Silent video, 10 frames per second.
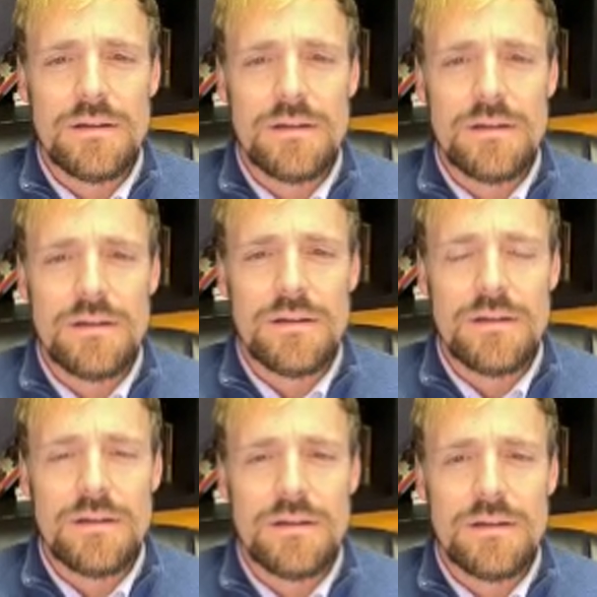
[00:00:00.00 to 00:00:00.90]

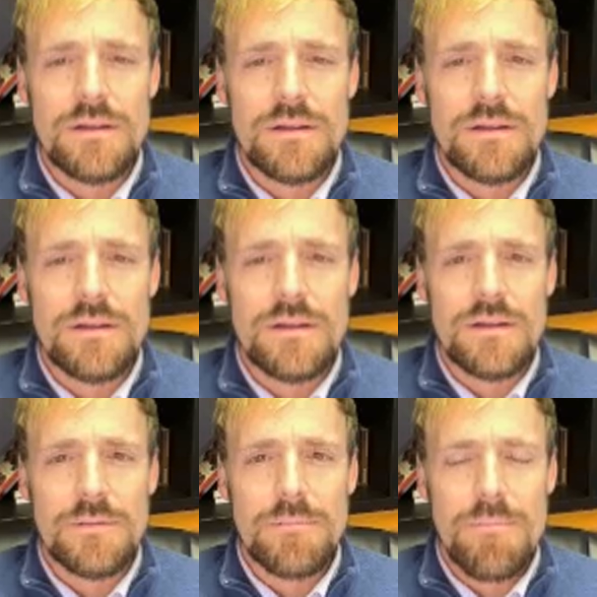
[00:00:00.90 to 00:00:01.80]

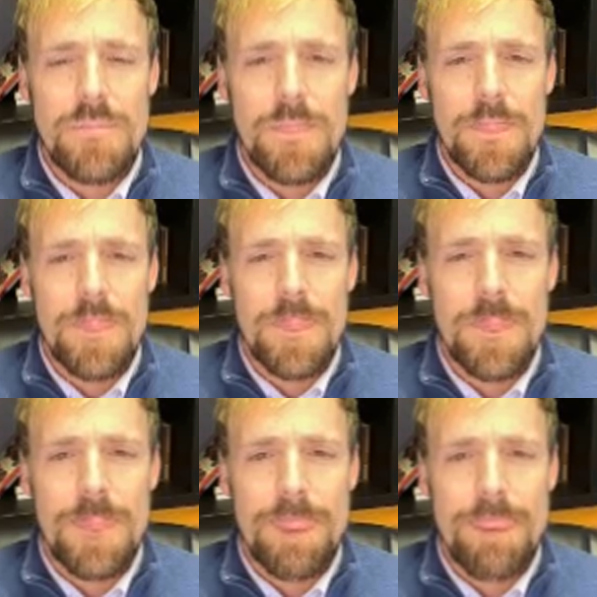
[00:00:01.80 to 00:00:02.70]

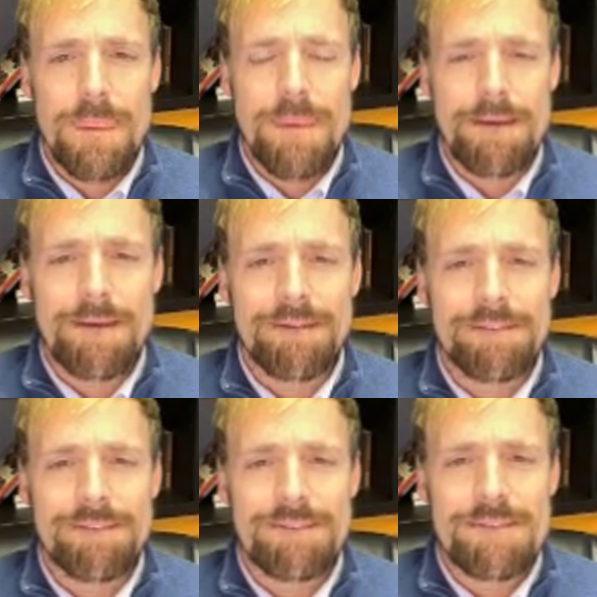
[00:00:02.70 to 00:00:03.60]

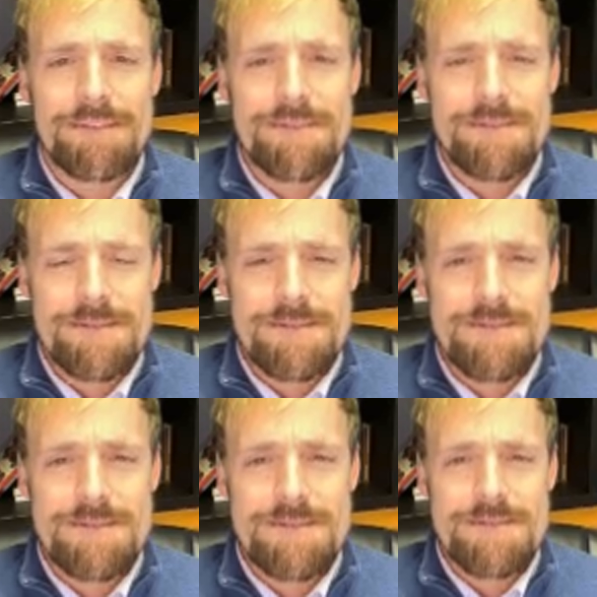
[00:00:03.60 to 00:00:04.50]

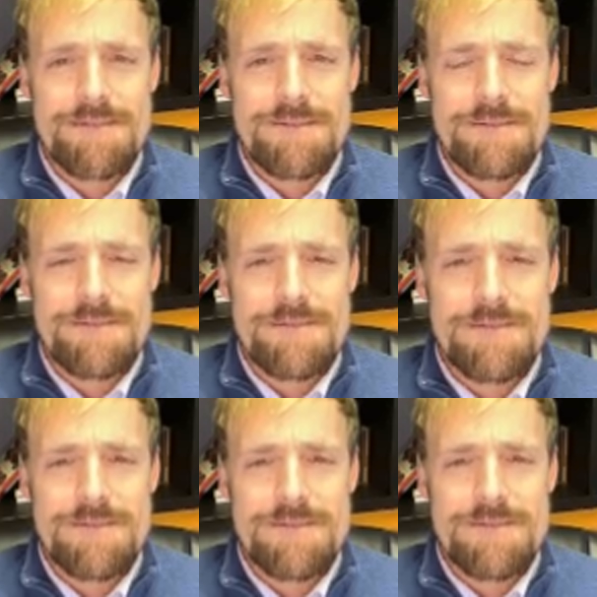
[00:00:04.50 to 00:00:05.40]

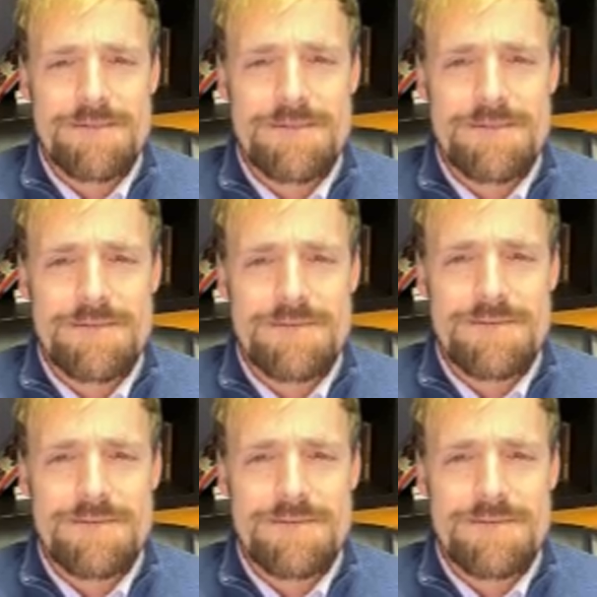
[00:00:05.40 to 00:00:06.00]
The person shown says nothing.